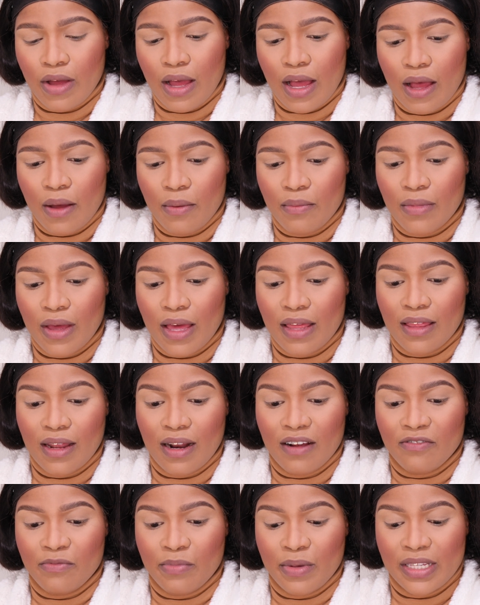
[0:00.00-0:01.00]
that
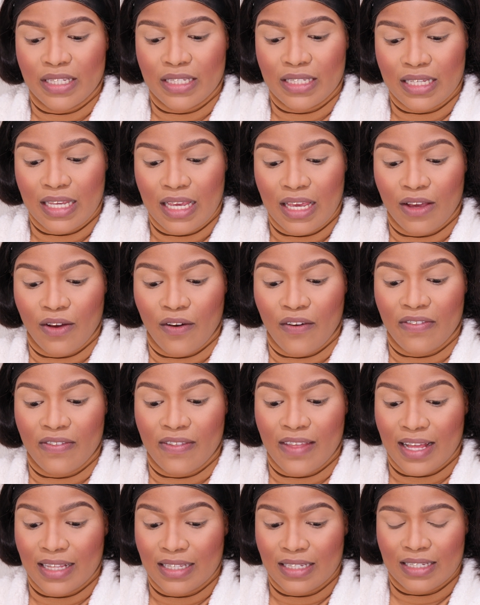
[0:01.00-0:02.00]
I've been seeing on
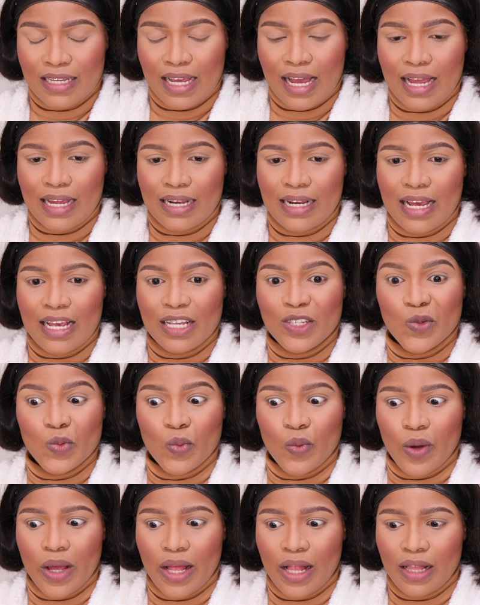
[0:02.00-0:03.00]
that side as
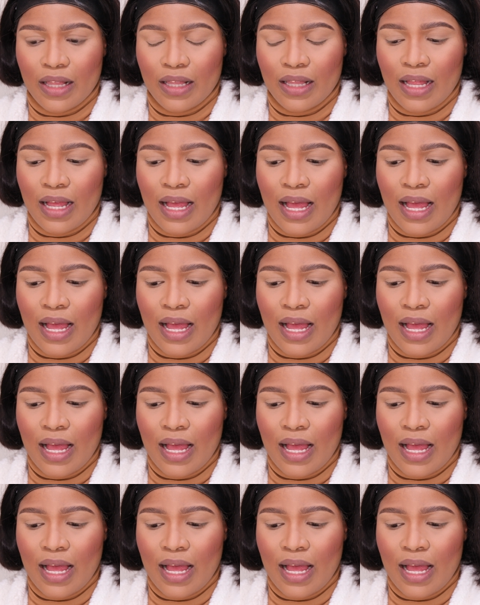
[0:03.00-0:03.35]
well.